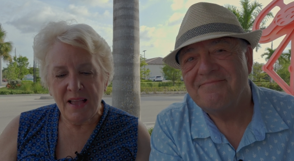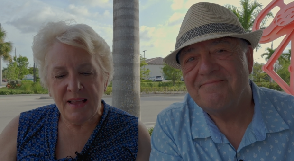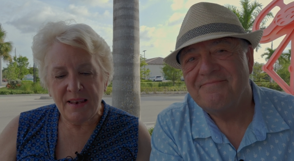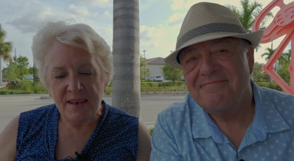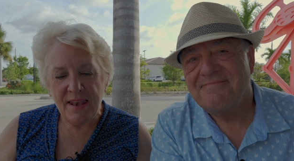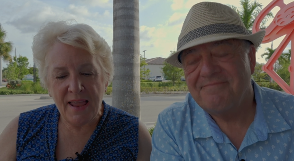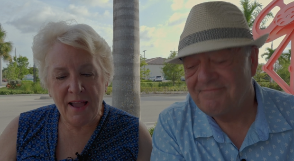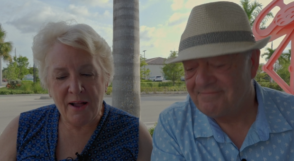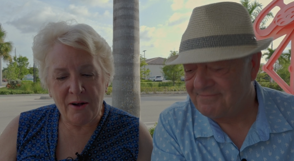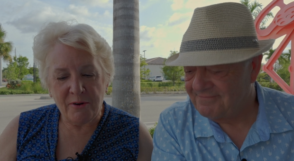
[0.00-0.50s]

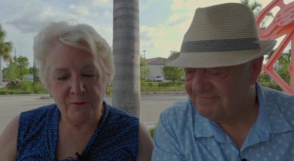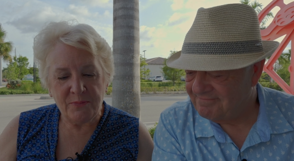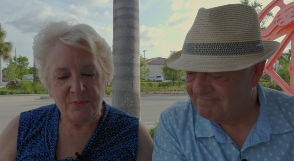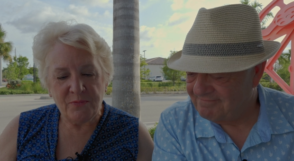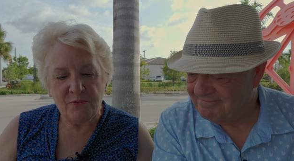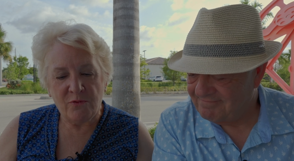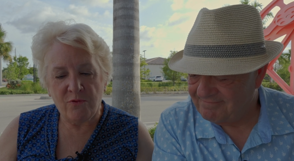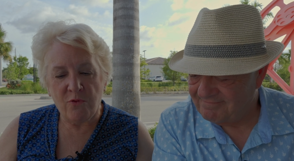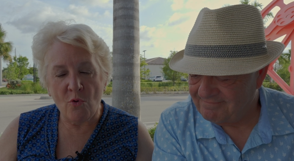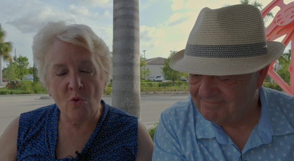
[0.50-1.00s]
Speaker 1: Now,
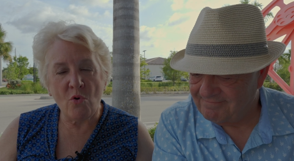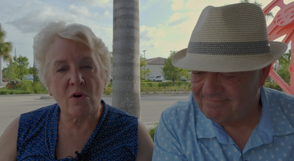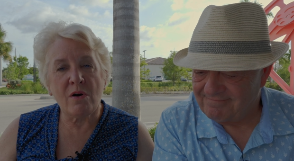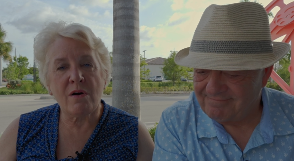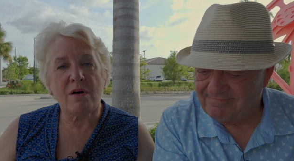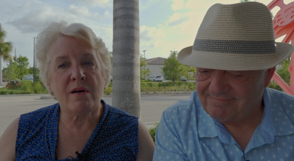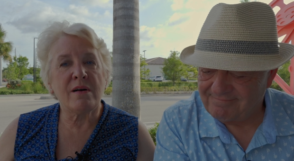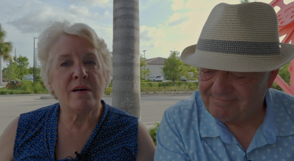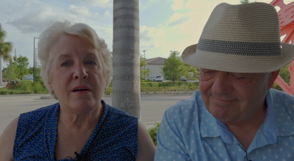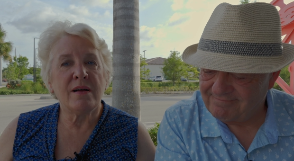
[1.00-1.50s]

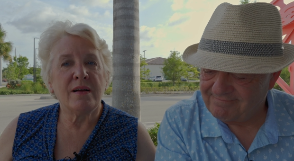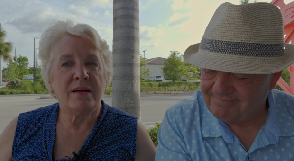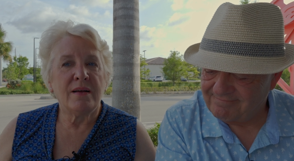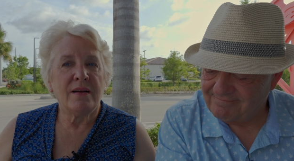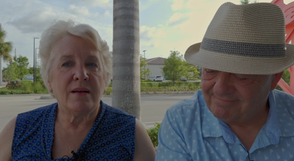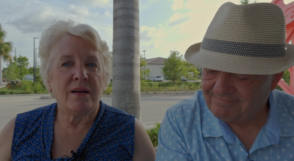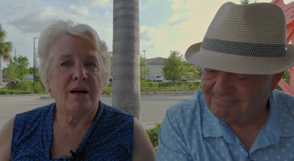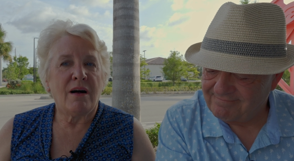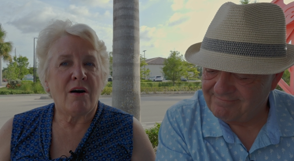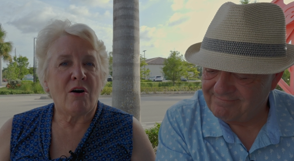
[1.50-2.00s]
for
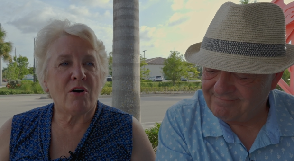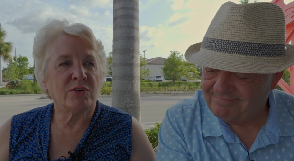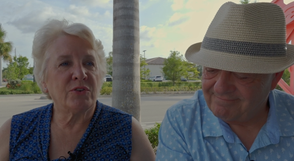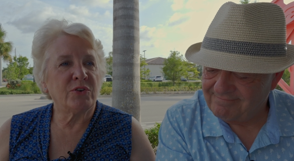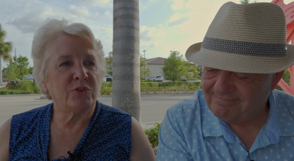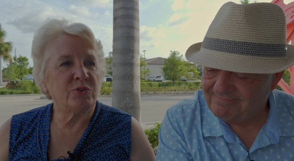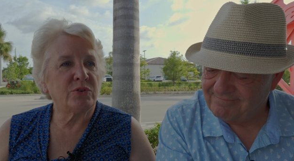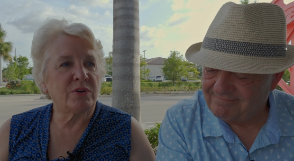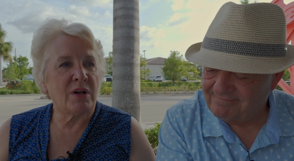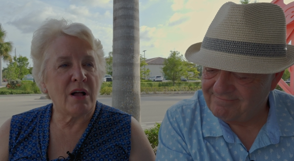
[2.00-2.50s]
our
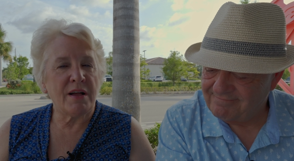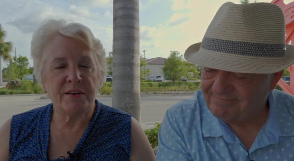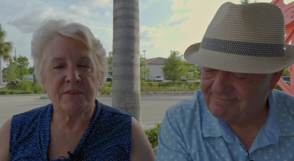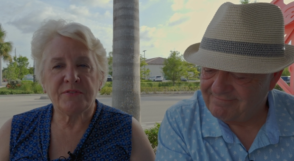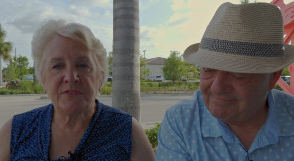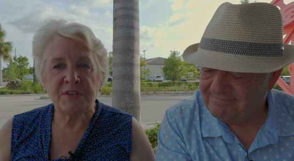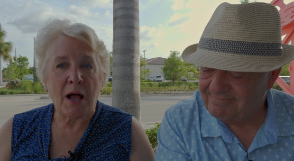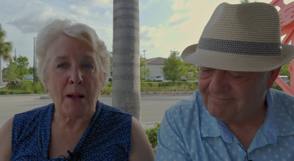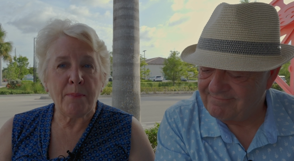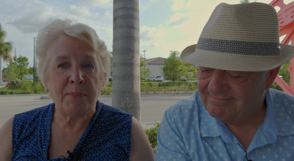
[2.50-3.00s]
little kind of
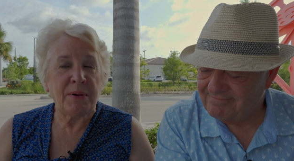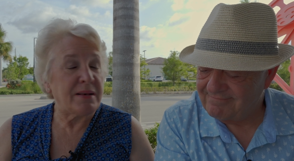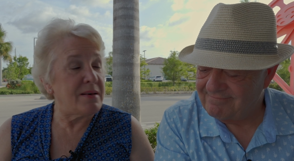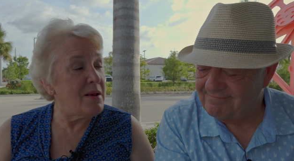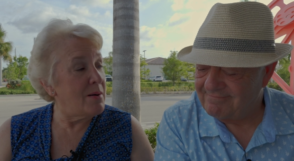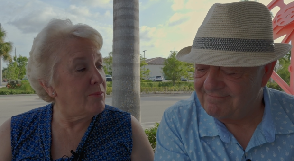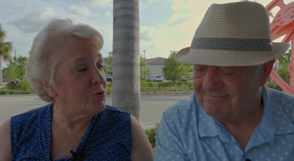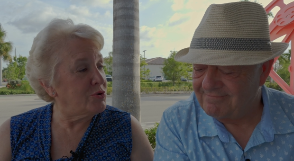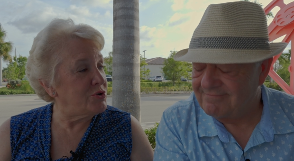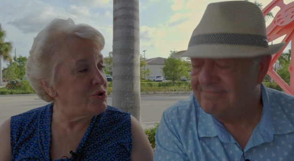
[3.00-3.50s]
topic
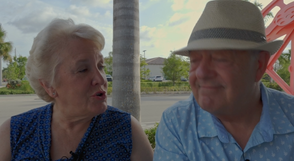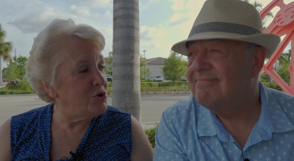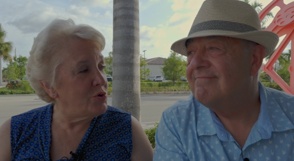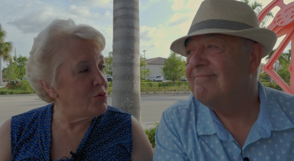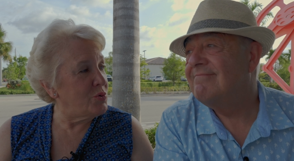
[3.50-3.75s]
number two